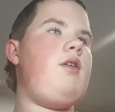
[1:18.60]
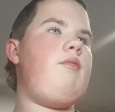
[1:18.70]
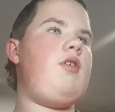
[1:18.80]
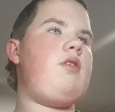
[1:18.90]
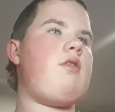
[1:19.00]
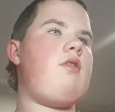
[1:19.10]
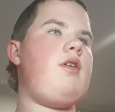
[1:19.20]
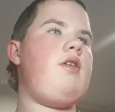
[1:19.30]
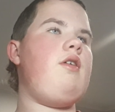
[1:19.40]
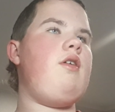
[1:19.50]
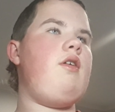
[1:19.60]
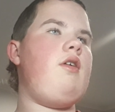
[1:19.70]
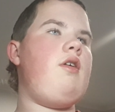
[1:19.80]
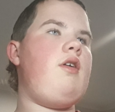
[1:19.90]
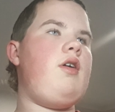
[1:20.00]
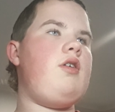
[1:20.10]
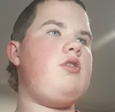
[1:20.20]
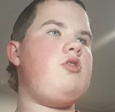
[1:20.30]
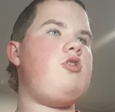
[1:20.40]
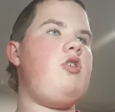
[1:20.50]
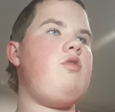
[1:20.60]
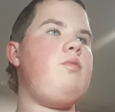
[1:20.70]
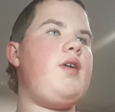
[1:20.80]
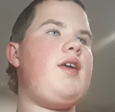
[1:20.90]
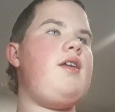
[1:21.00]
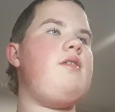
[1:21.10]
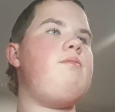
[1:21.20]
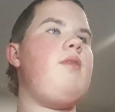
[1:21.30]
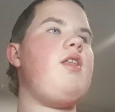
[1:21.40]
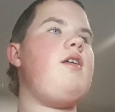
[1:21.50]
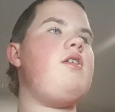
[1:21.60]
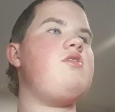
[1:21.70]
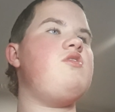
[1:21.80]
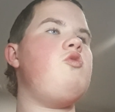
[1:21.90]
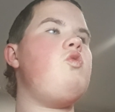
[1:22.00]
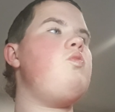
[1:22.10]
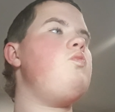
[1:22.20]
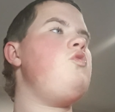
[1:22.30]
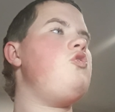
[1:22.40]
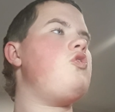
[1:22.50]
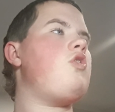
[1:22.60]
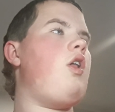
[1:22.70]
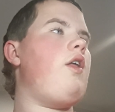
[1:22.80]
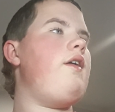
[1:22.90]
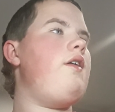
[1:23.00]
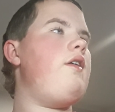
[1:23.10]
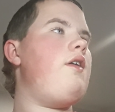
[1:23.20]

me scroll down. And John McKenna Miller as Norm Scully.